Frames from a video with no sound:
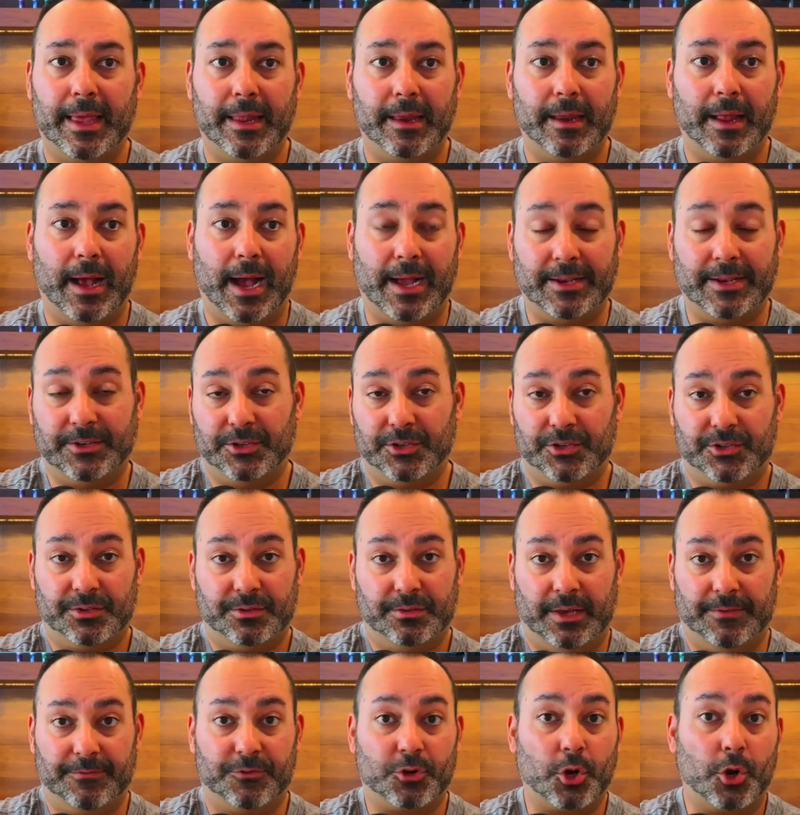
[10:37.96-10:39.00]
And I
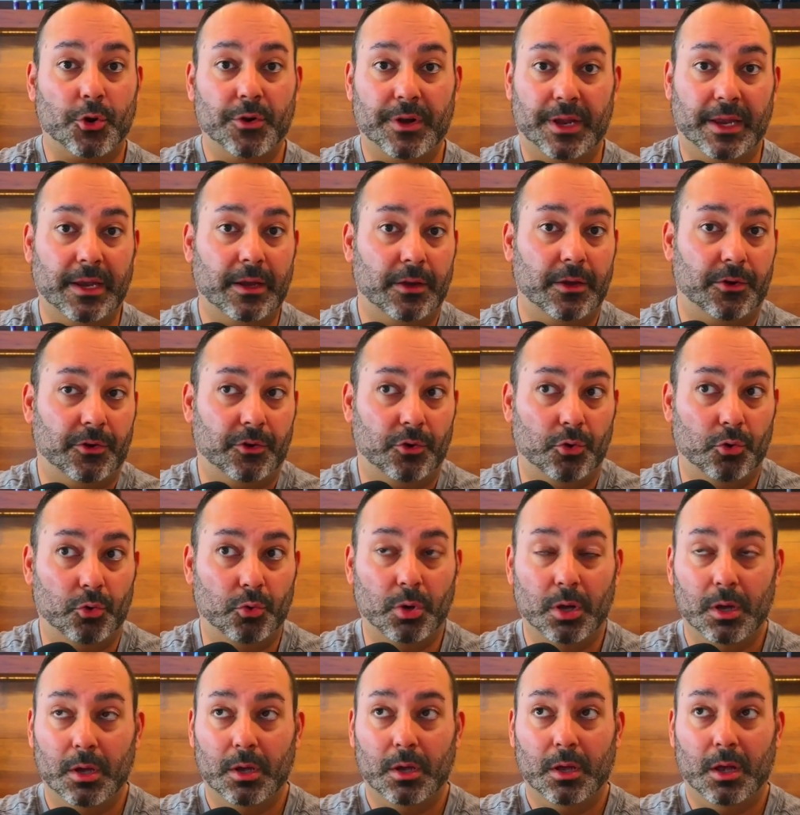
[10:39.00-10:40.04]
just have turned
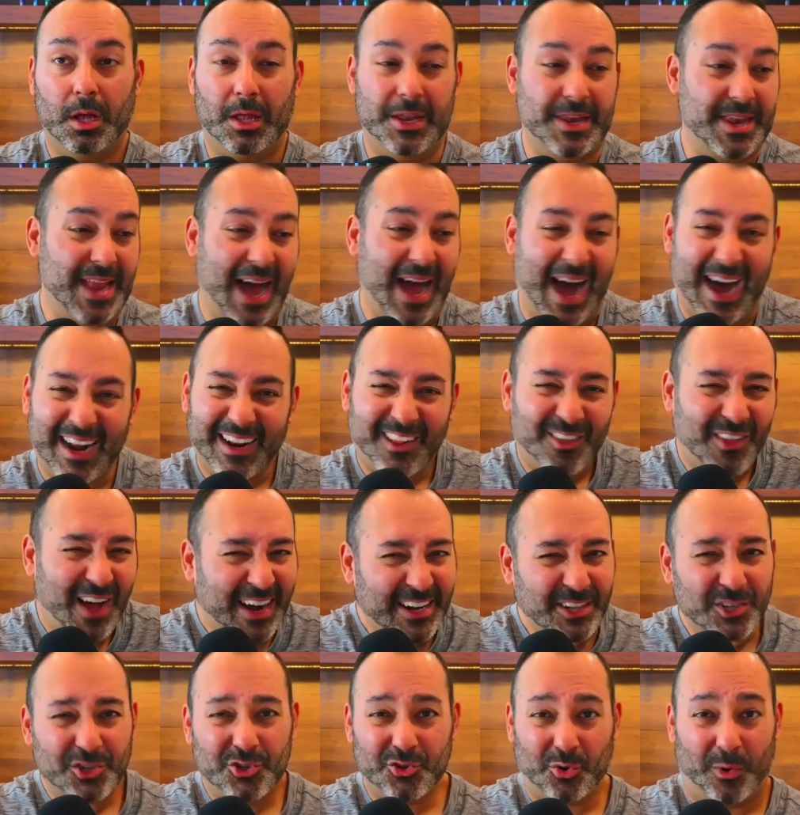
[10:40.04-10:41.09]
into not a
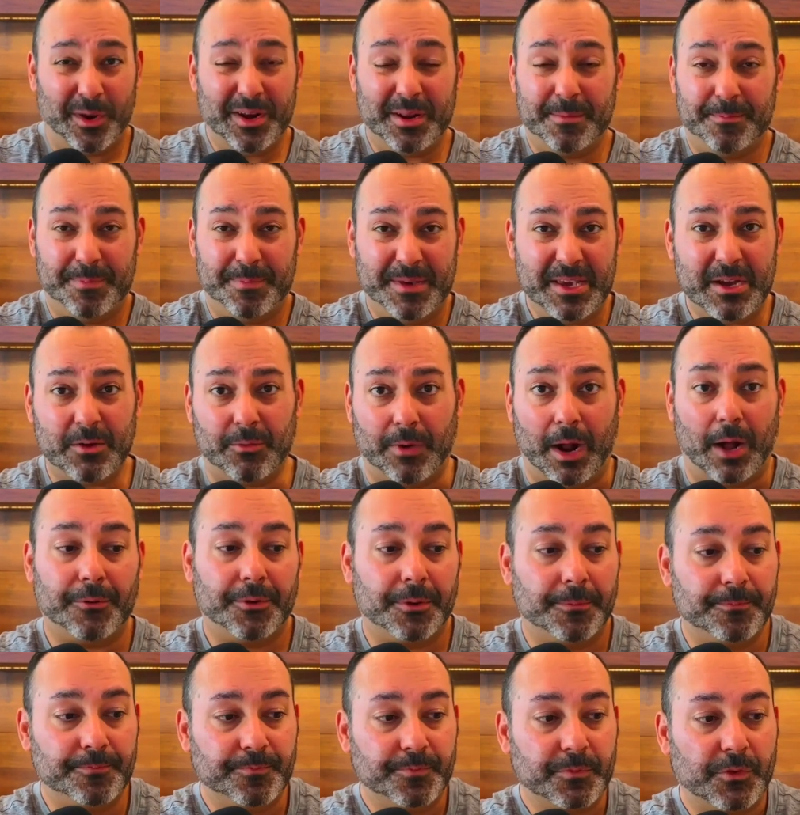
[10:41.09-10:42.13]
lot of joy to be
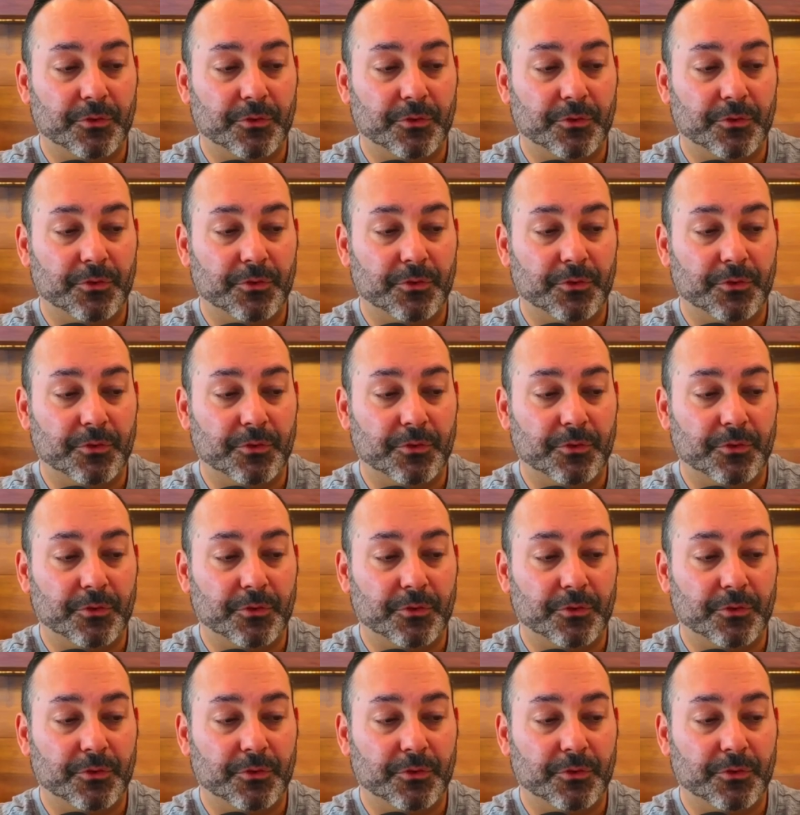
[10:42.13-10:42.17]
around.